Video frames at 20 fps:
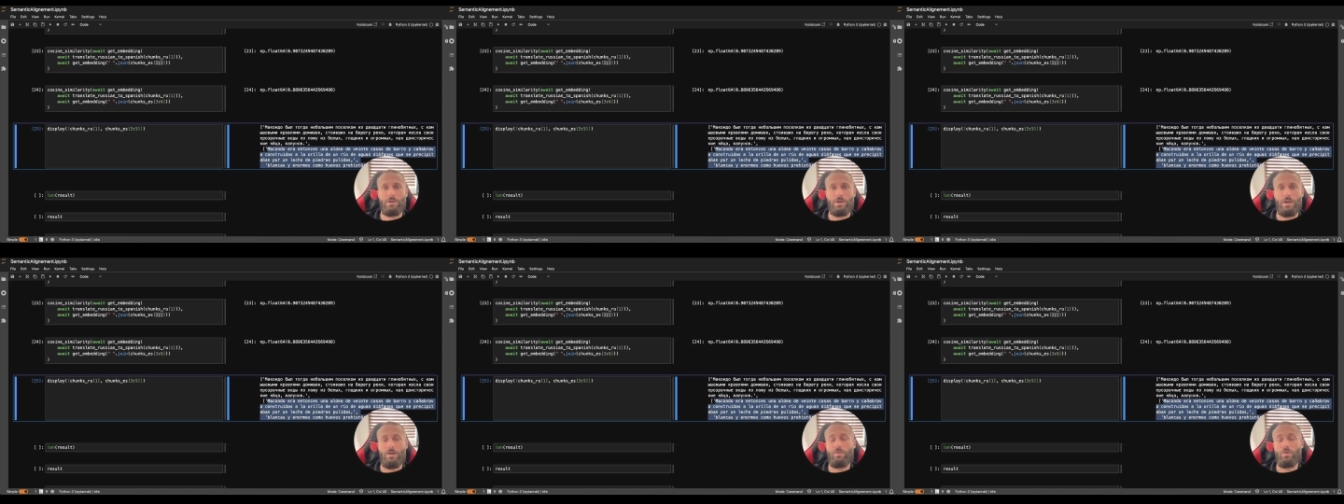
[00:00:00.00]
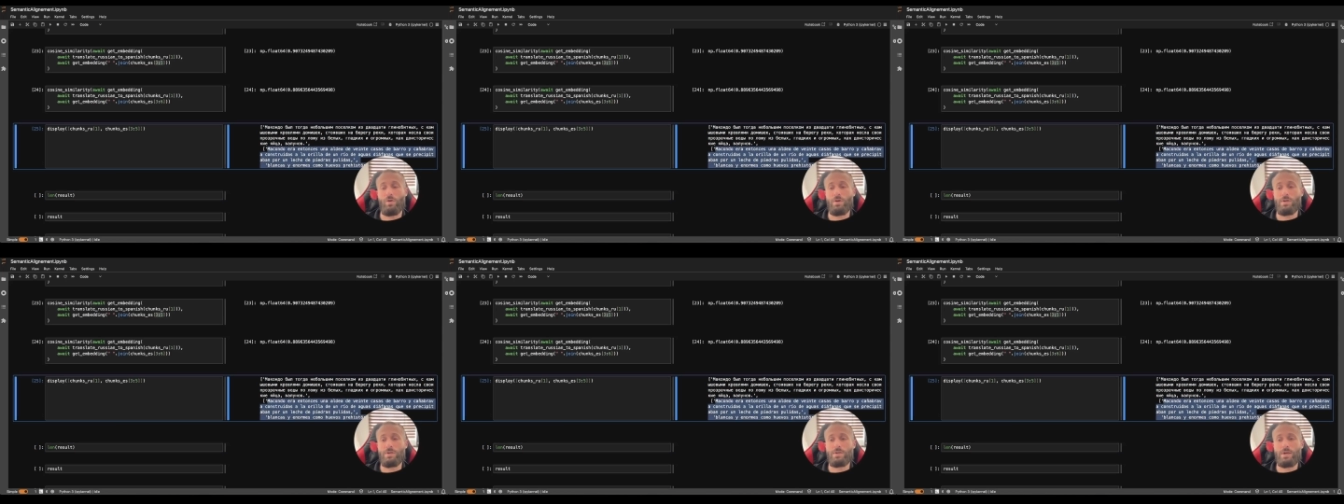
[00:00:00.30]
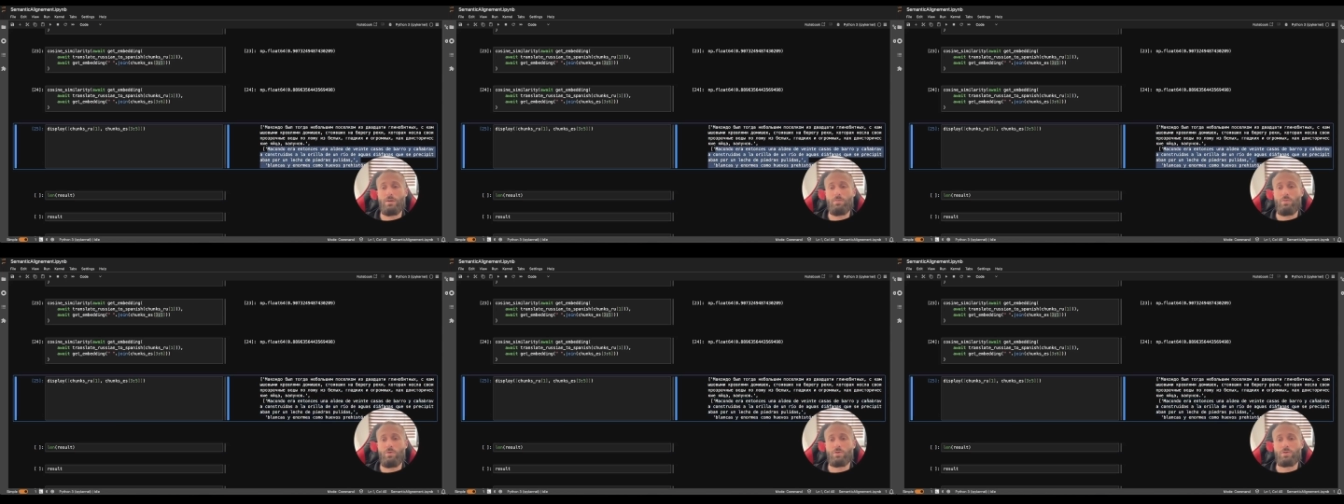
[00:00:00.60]
If you
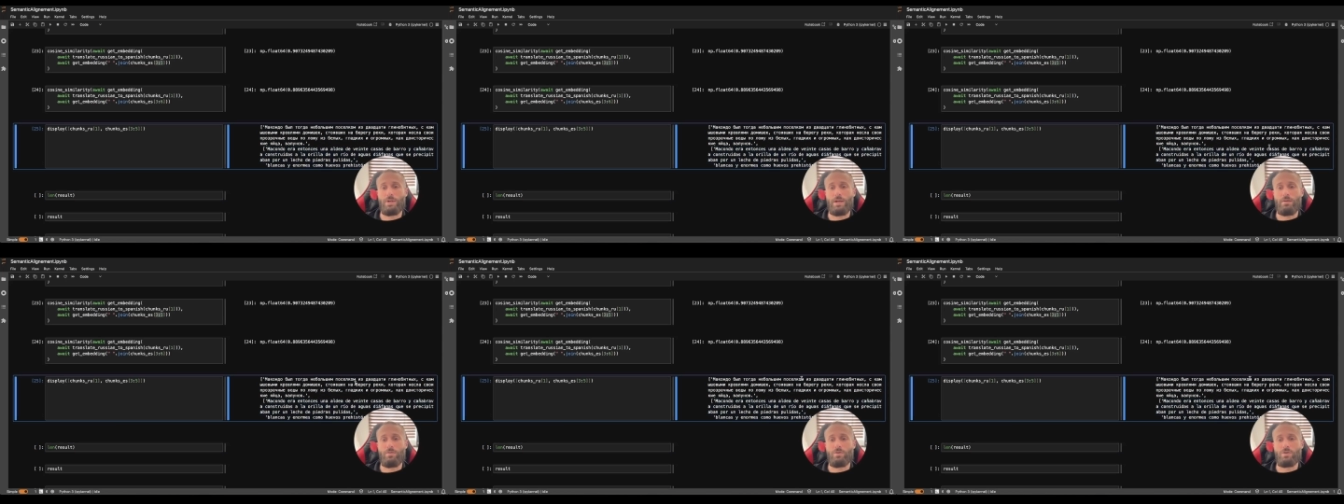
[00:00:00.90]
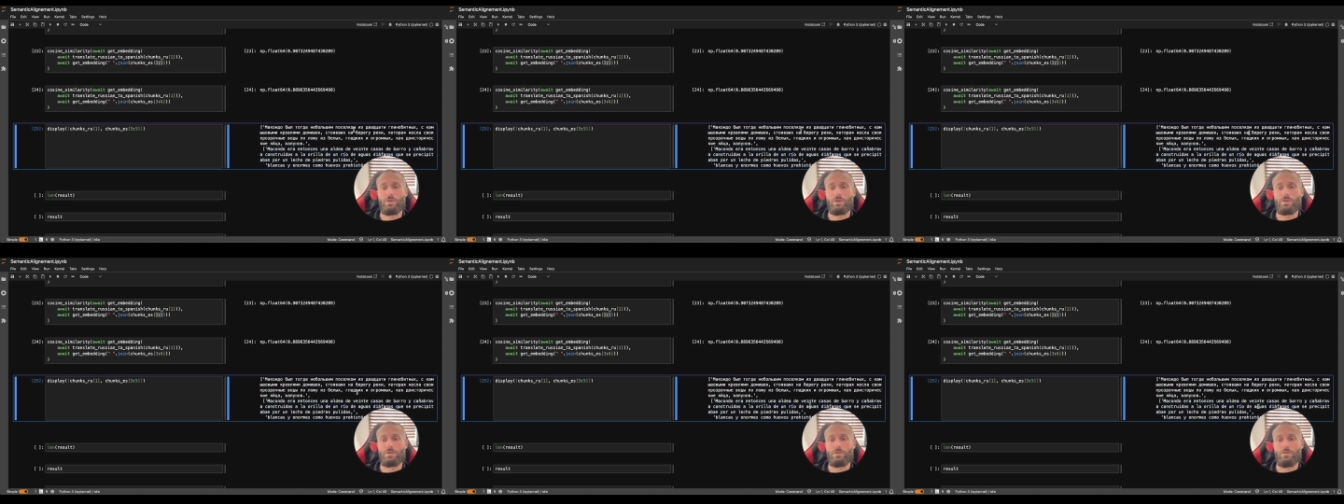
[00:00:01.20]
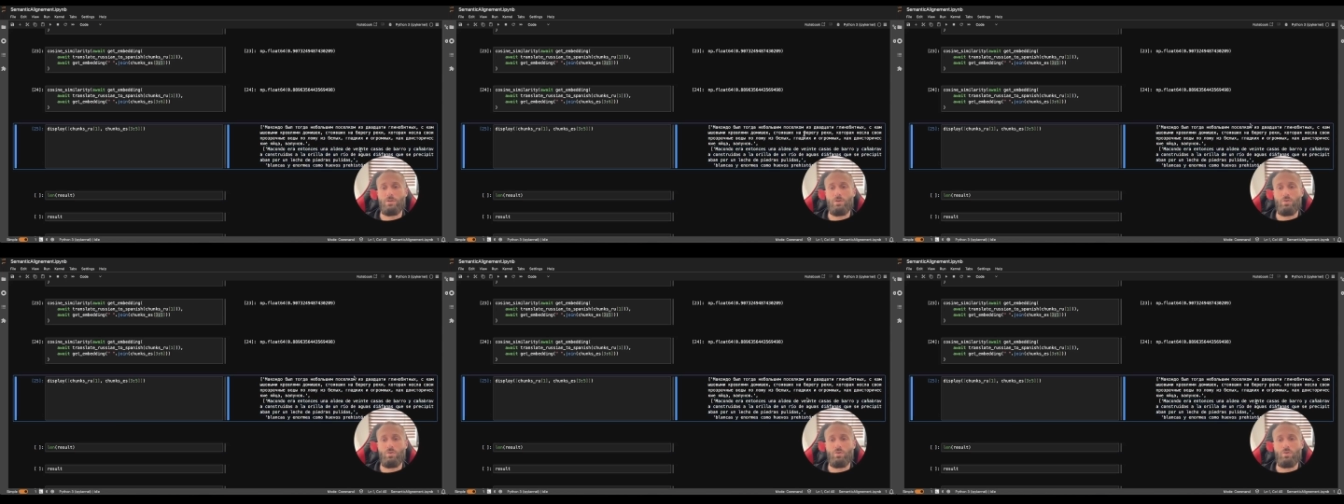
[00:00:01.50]
understand both languages,
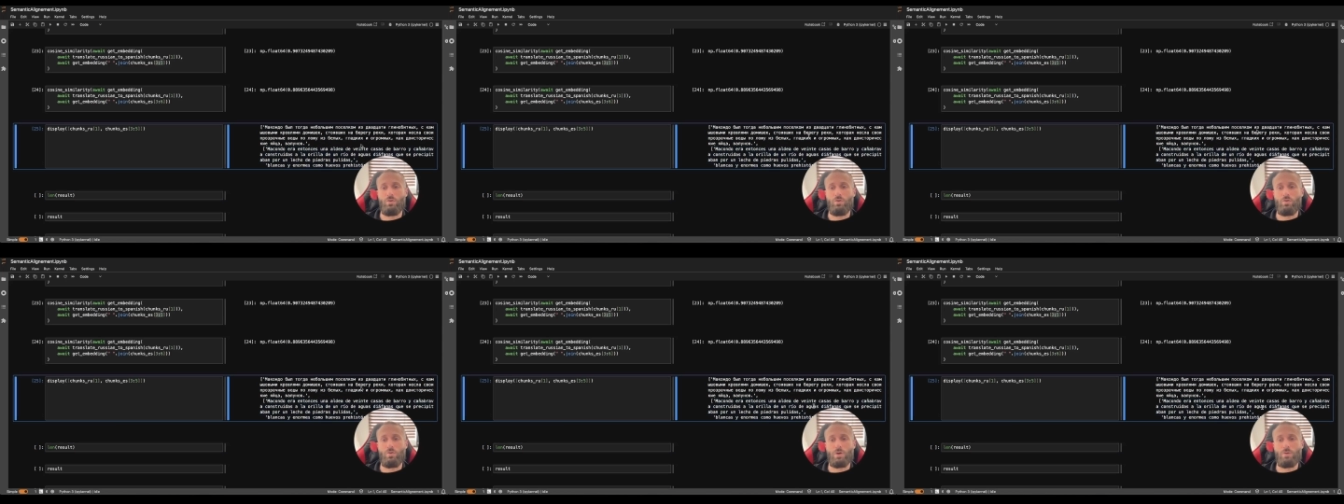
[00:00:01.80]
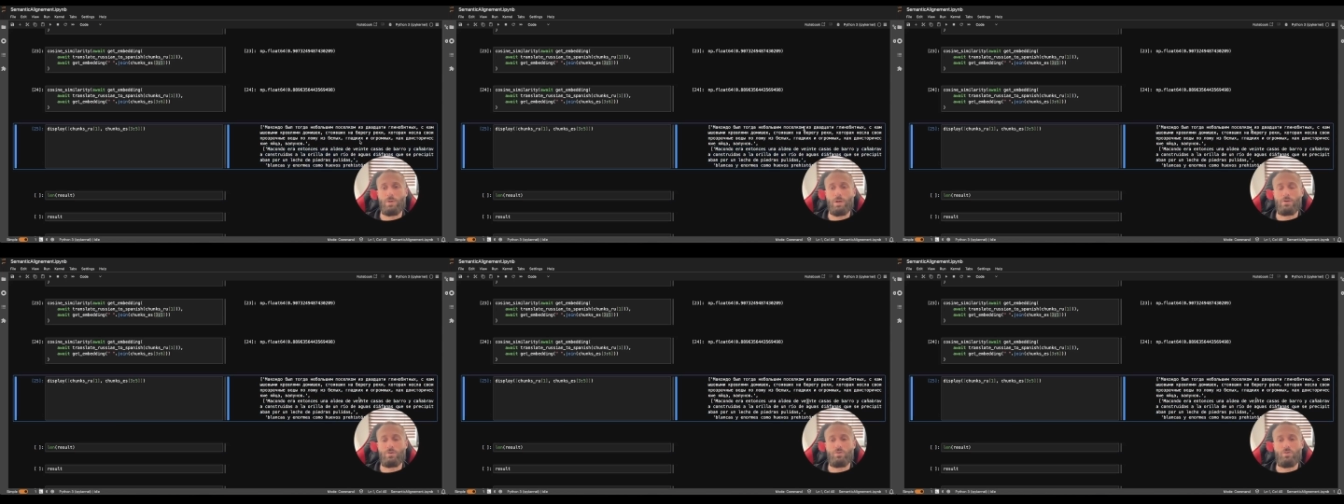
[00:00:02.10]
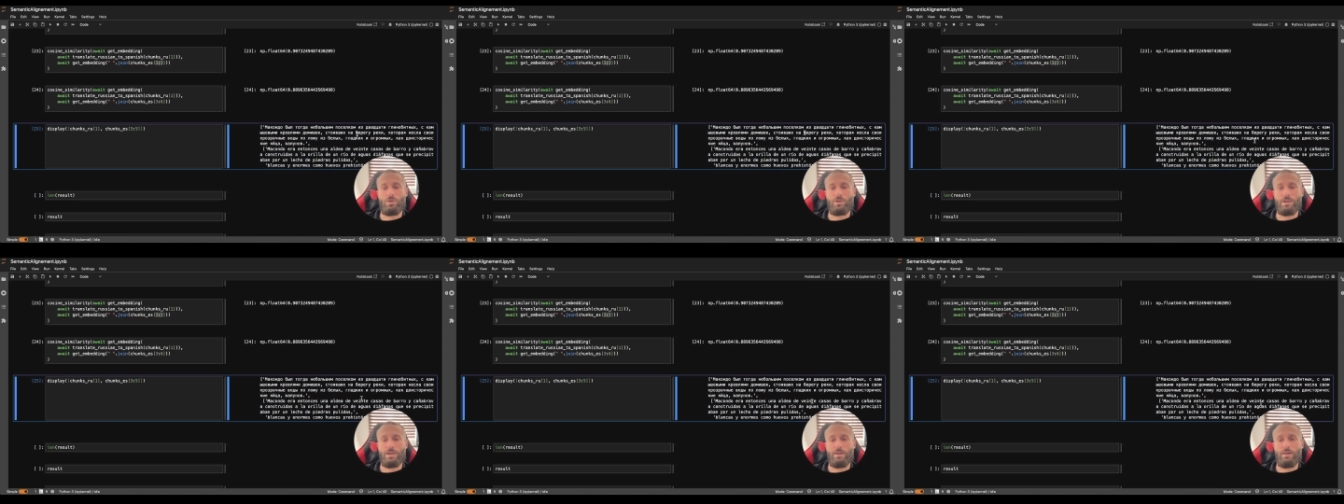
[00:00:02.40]
you can make
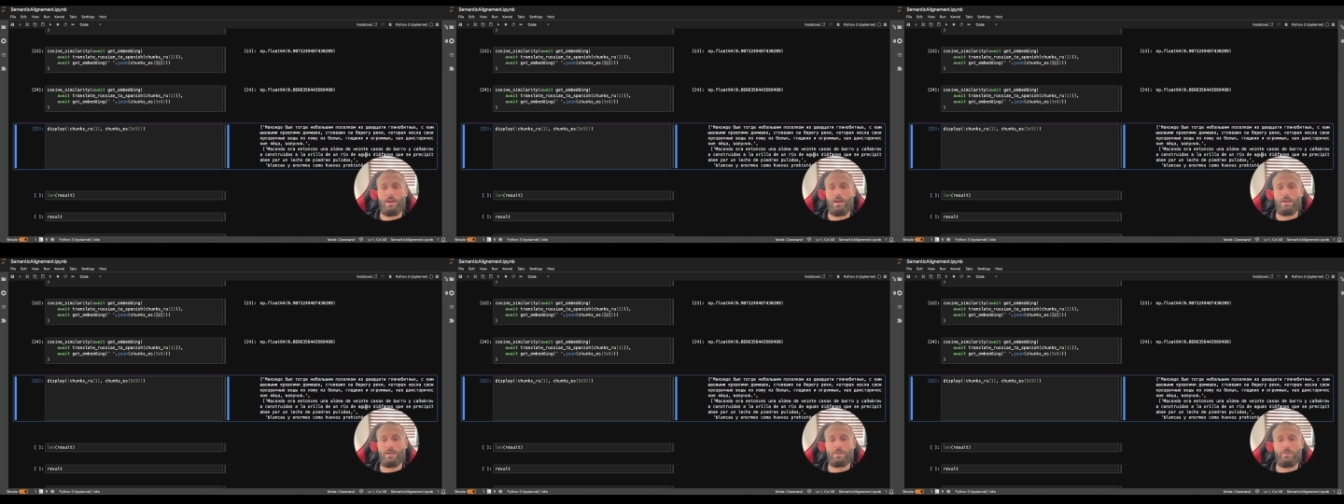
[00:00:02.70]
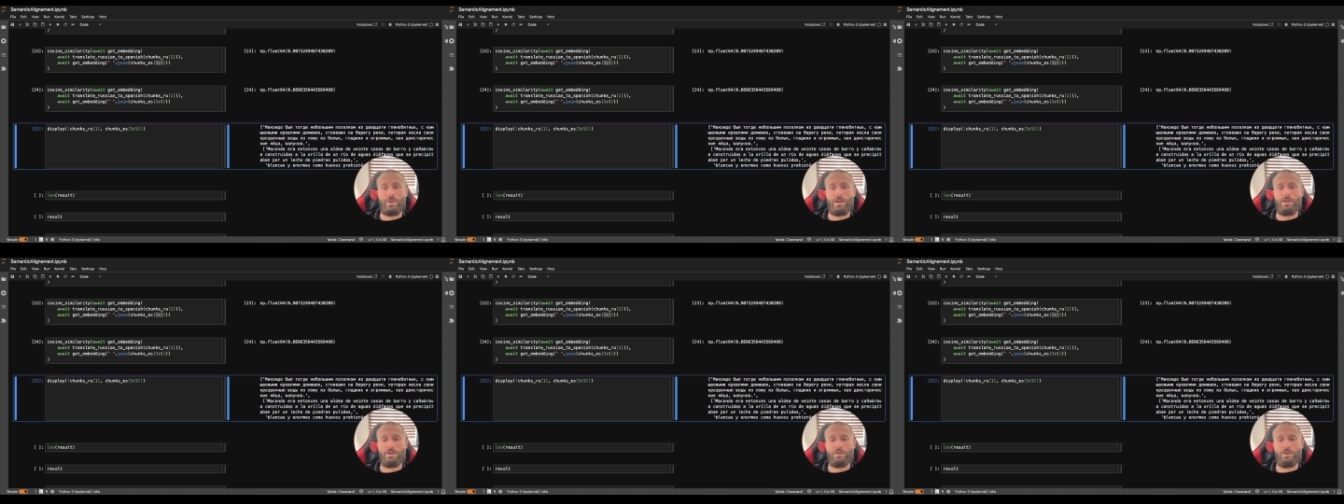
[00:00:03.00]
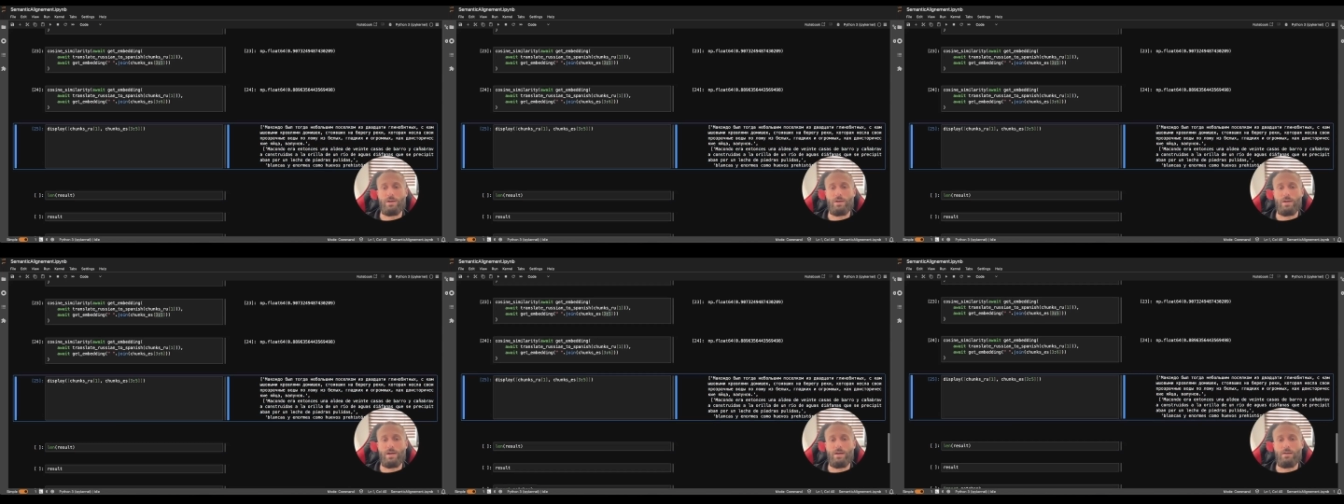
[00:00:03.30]
sure that they are
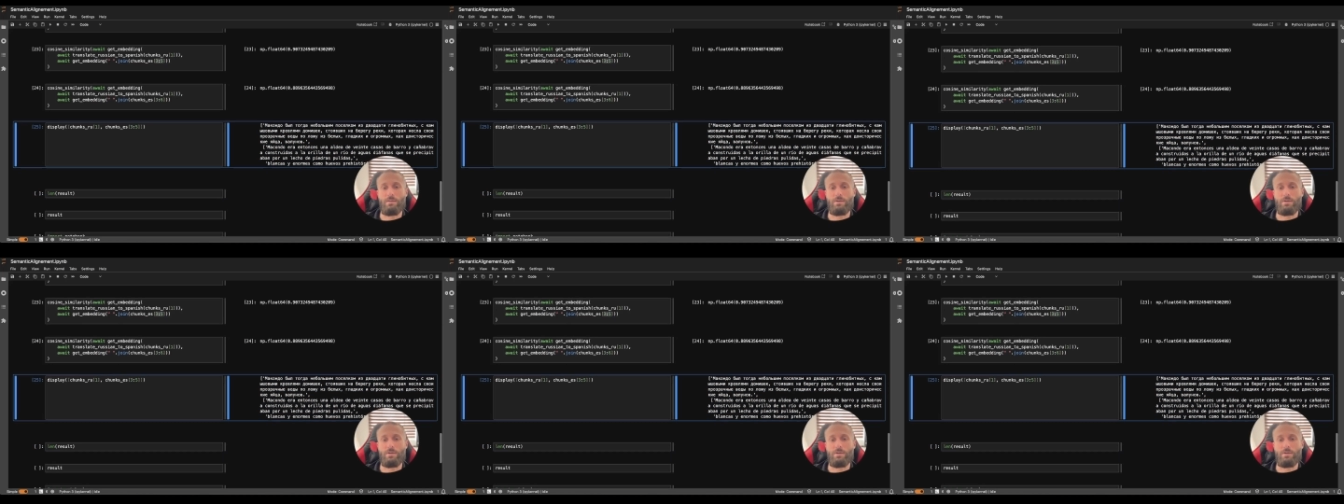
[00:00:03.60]
semantically aligned.